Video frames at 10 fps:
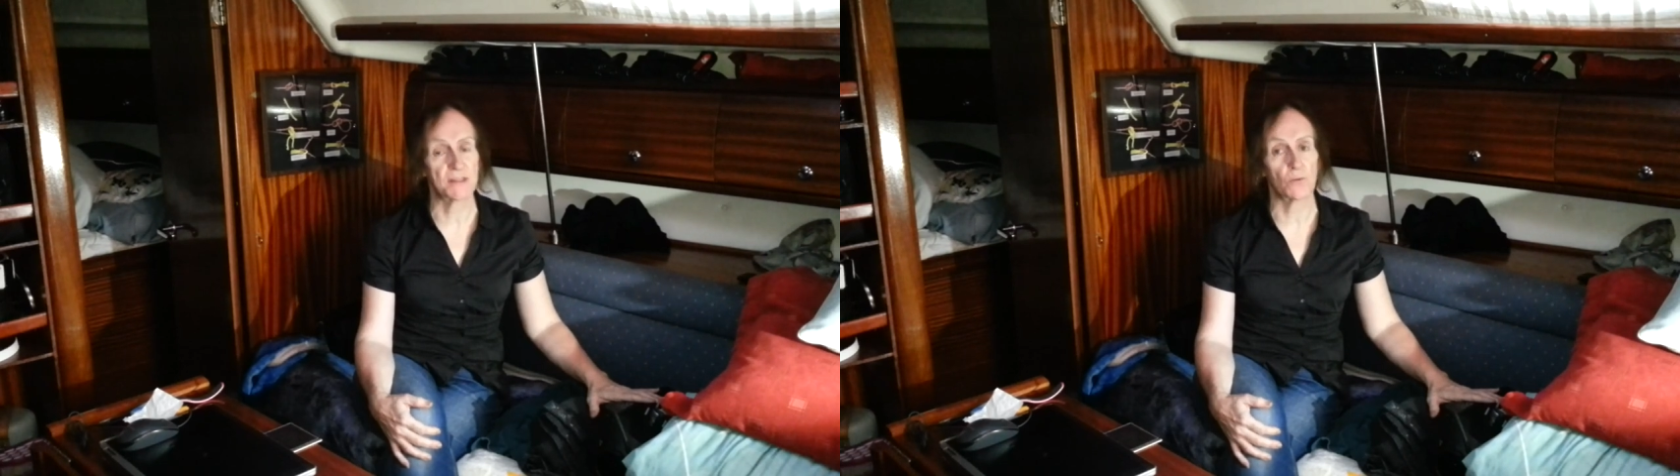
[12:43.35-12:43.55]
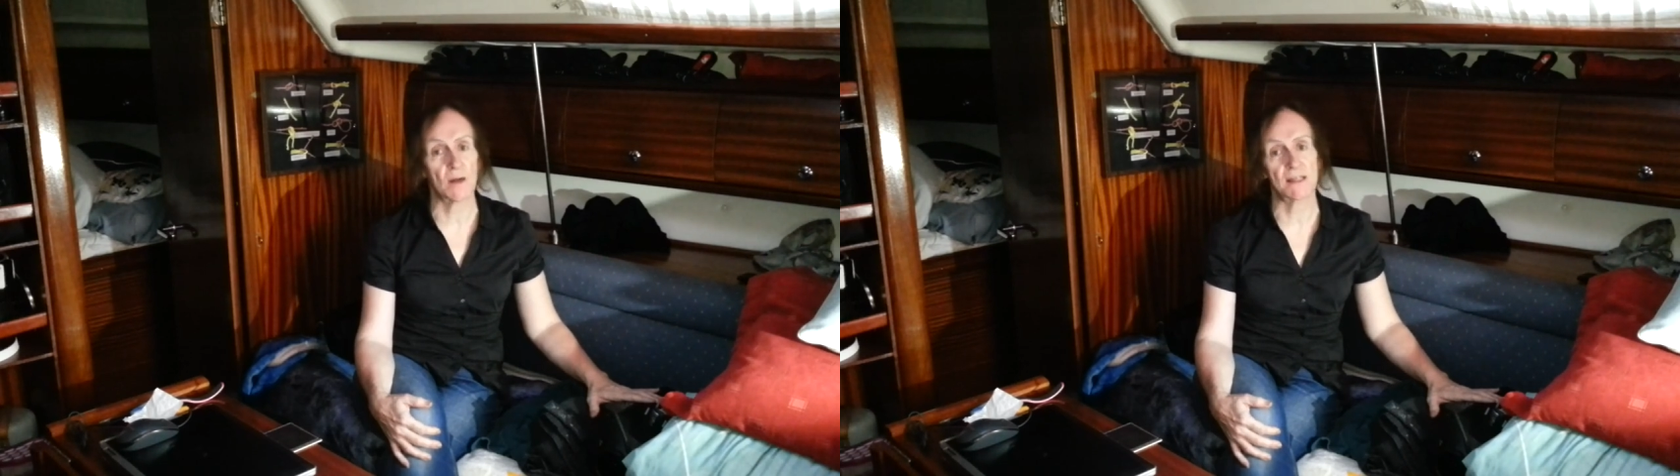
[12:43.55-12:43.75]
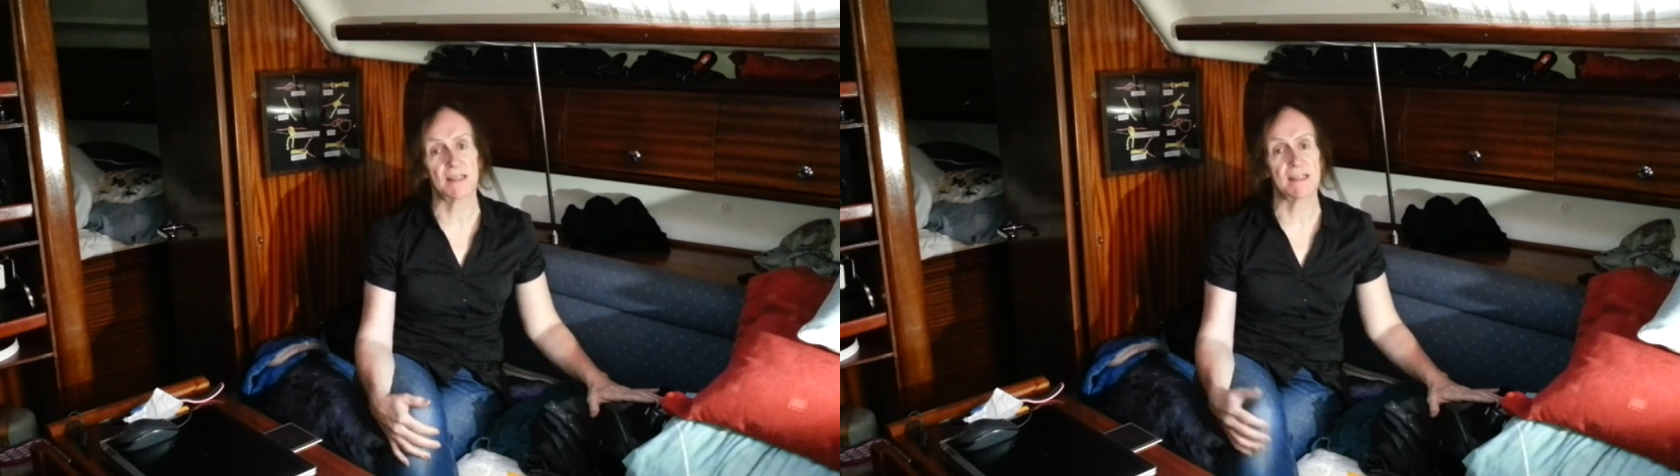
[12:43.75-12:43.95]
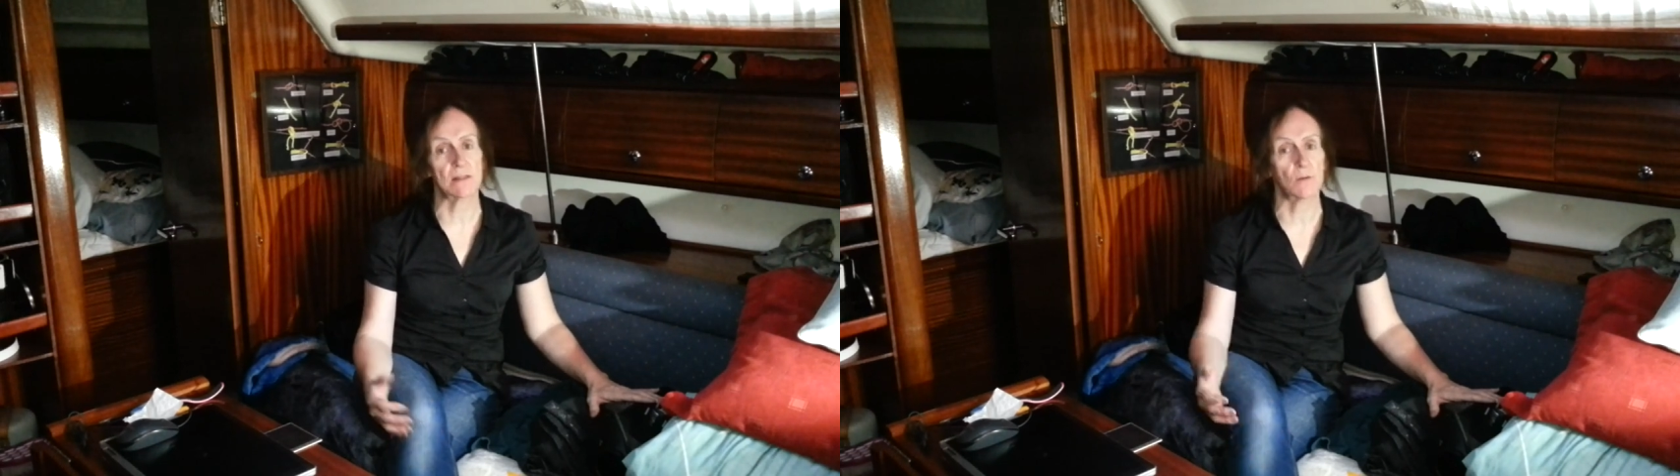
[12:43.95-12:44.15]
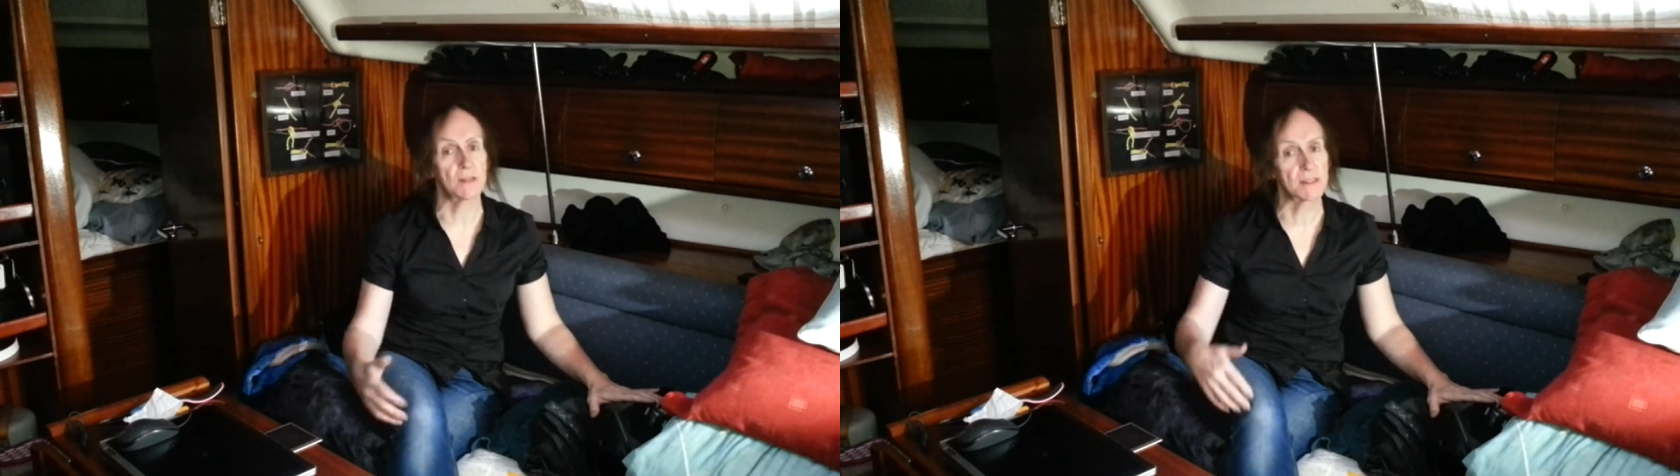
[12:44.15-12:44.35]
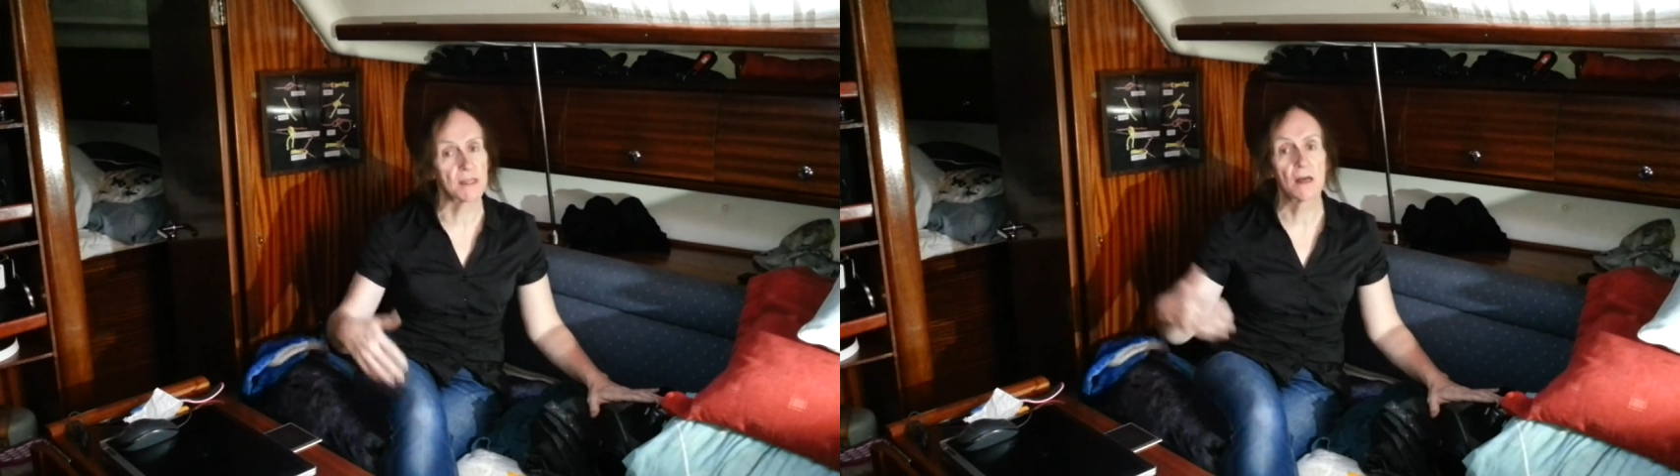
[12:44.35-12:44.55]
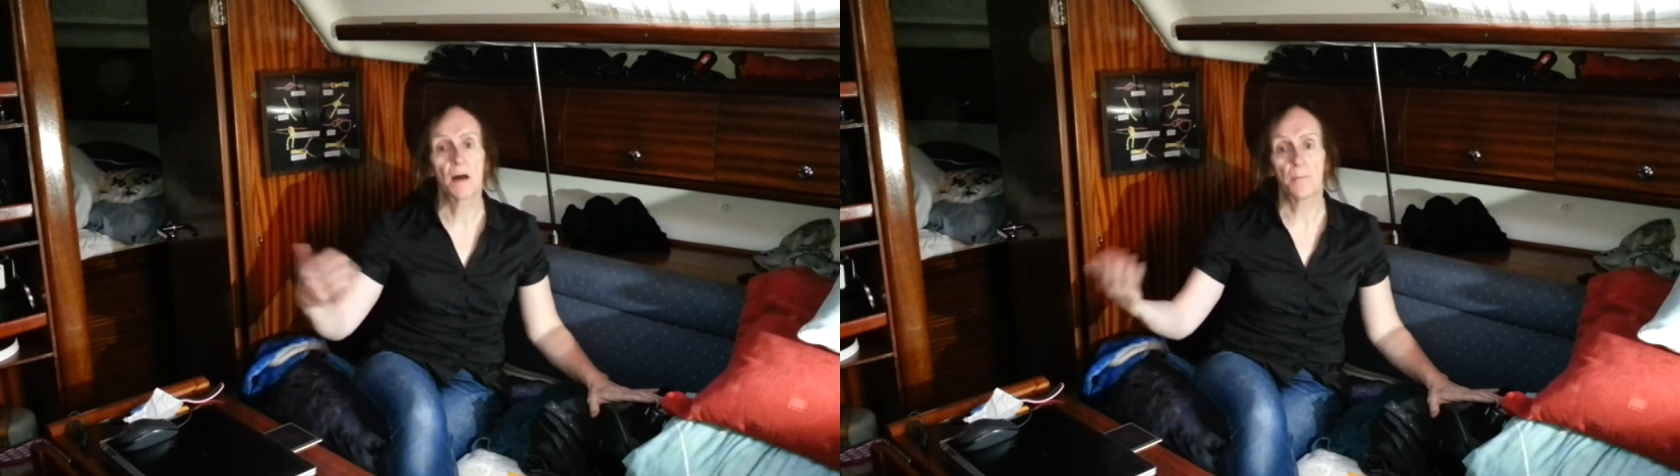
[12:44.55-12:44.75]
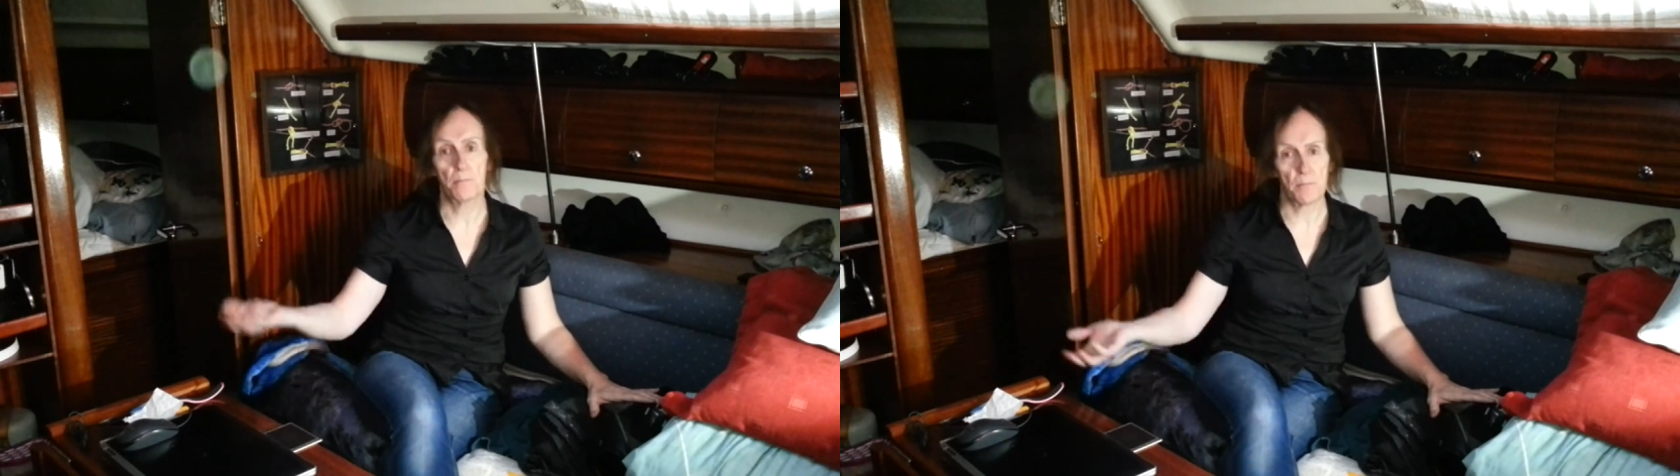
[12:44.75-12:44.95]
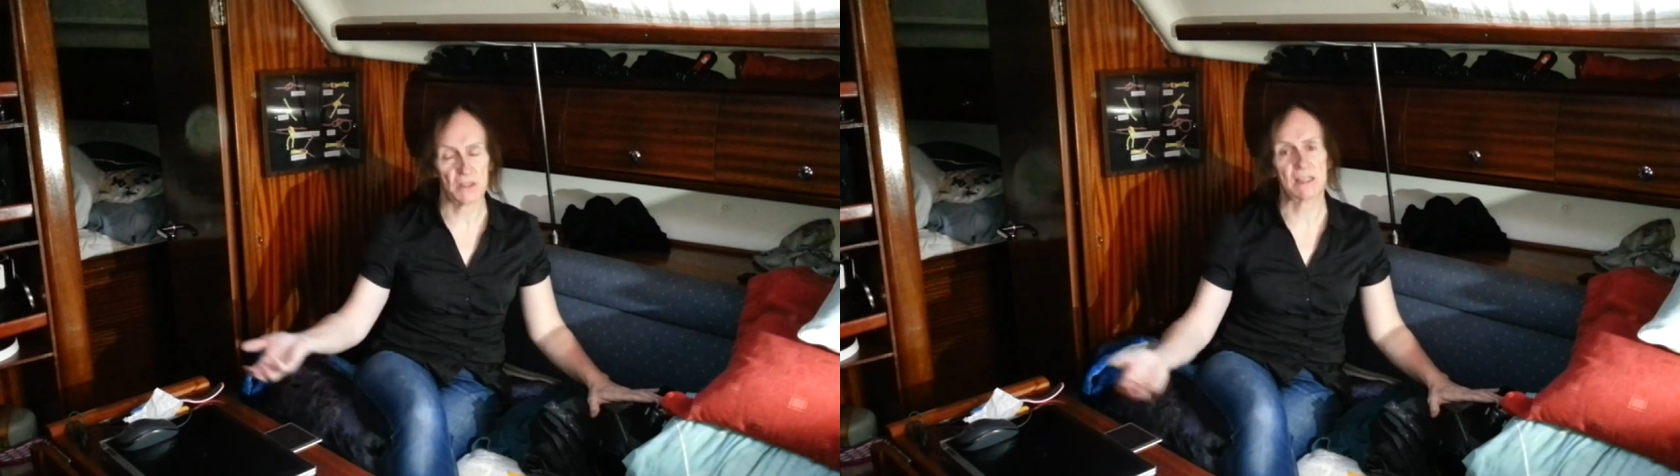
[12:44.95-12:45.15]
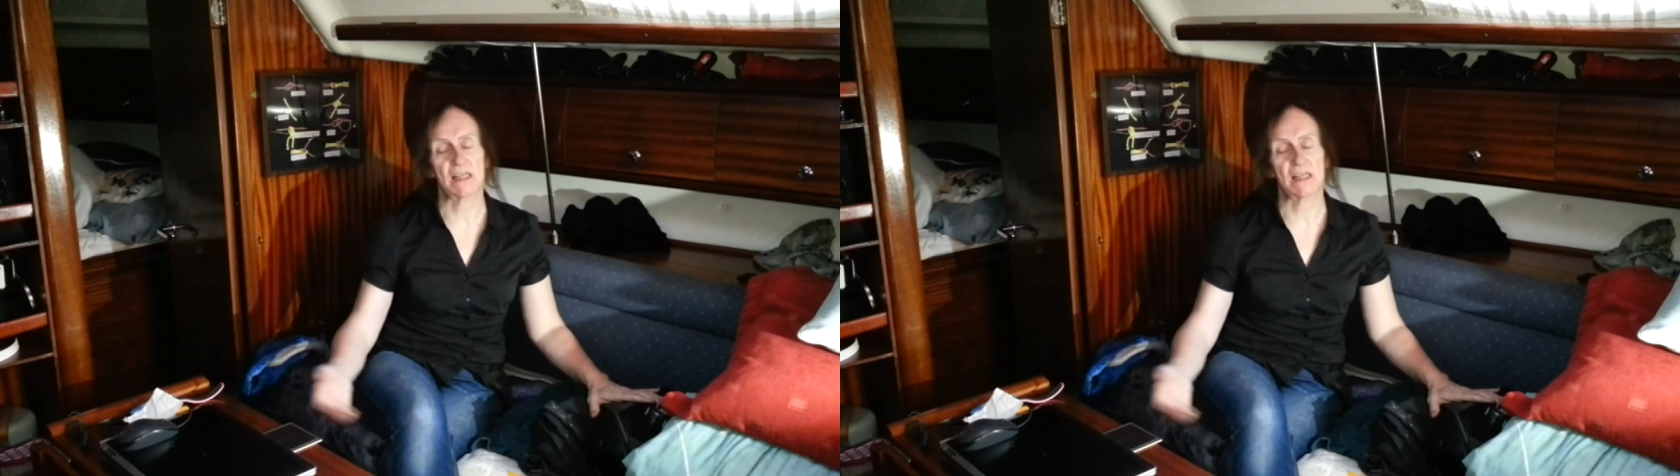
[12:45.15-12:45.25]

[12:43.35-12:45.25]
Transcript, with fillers: The white diesel ones, much